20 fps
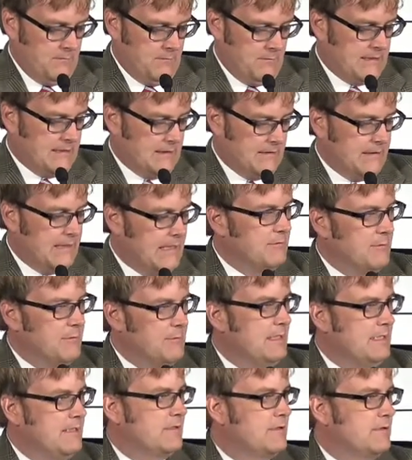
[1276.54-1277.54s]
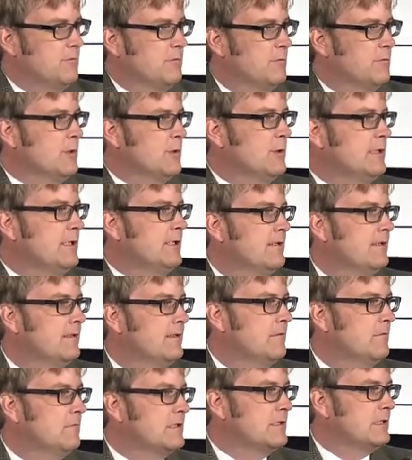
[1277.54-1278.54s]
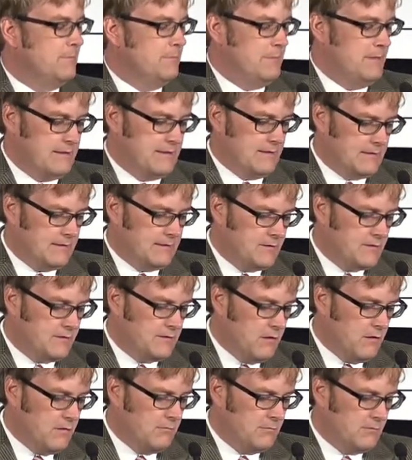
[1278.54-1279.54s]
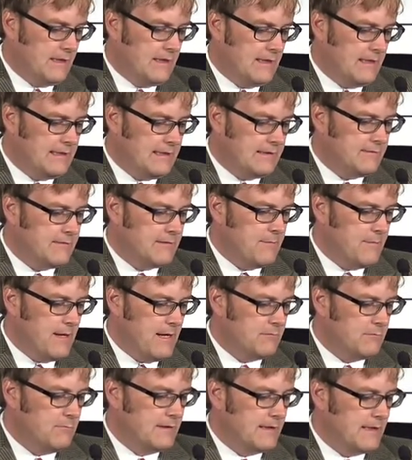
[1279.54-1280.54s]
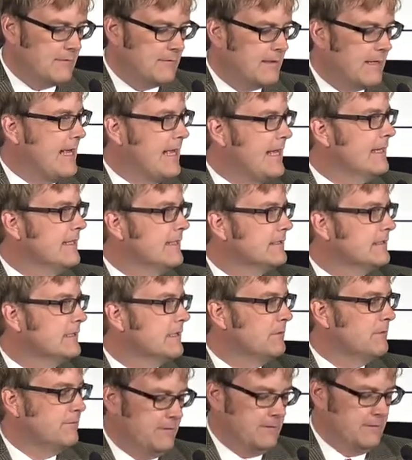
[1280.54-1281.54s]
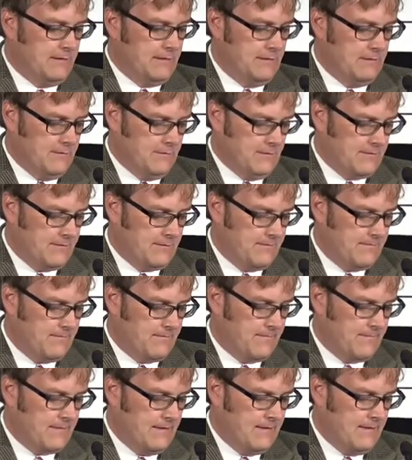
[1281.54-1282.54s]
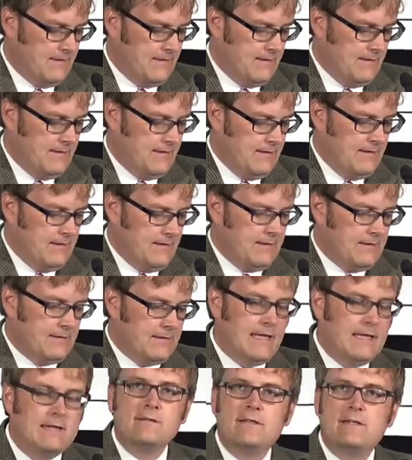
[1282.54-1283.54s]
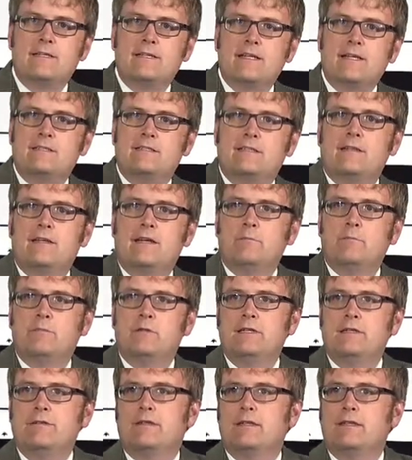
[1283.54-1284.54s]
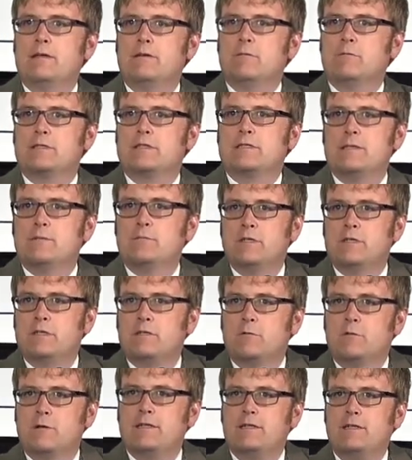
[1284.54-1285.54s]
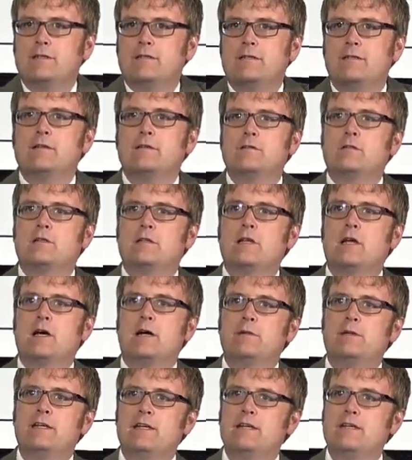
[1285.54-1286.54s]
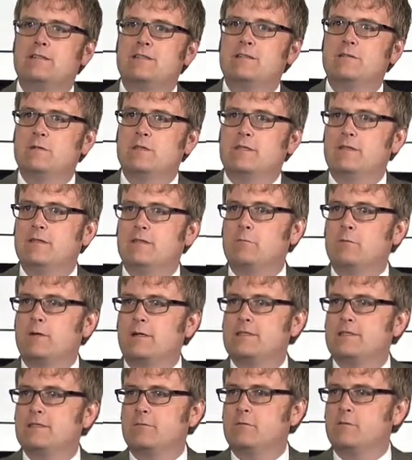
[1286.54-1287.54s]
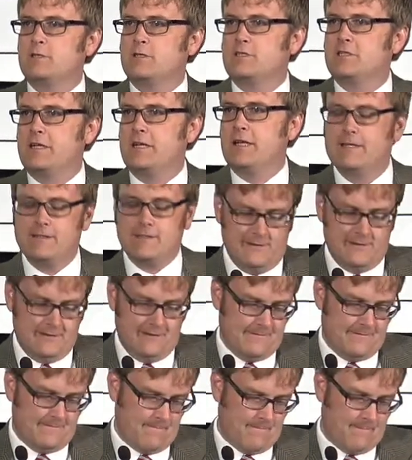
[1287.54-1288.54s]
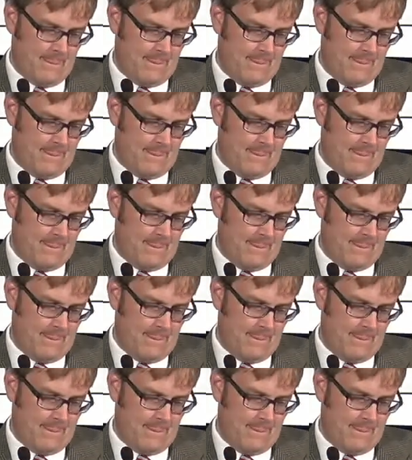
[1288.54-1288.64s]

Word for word: which shall never be destroyed, which shall be as a stone cut out of the mountain without hands that would fill the earth. Latter day Saints did not believe that they were simply creating another denomination within the ranks of Christianity.